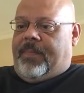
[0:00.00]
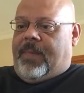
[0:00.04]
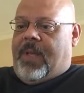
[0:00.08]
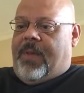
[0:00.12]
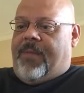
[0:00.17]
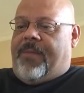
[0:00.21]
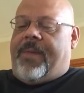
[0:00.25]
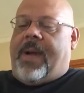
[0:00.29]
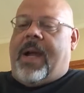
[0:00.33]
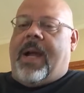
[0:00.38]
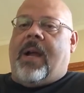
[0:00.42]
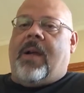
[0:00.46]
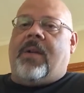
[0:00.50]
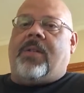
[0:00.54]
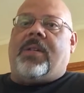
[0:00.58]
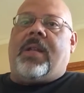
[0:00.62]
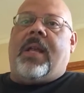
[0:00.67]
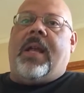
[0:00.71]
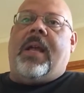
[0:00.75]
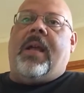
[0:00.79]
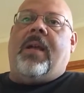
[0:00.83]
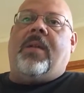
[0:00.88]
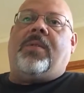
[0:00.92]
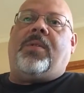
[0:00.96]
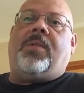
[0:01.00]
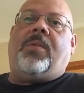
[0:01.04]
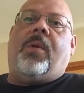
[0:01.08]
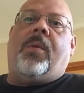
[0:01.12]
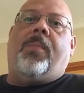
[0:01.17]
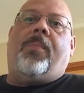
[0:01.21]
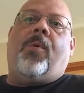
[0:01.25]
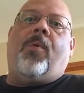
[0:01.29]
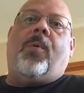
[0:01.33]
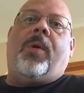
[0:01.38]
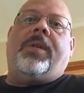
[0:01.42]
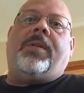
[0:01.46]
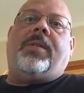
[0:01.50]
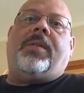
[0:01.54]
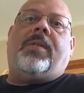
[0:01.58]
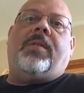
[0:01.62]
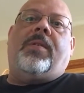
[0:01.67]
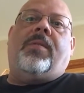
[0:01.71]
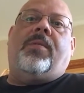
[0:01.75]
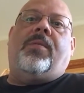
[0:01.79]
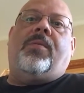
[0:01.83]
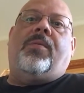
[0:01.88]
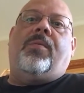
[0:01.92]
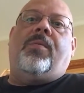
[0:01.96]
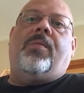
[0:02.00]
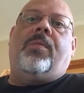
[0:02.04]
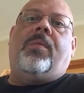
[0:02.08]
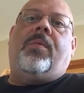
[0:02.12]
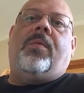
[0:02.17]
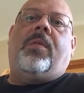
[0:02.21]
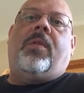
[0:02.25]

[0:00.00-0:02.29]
It fires down to a 0.2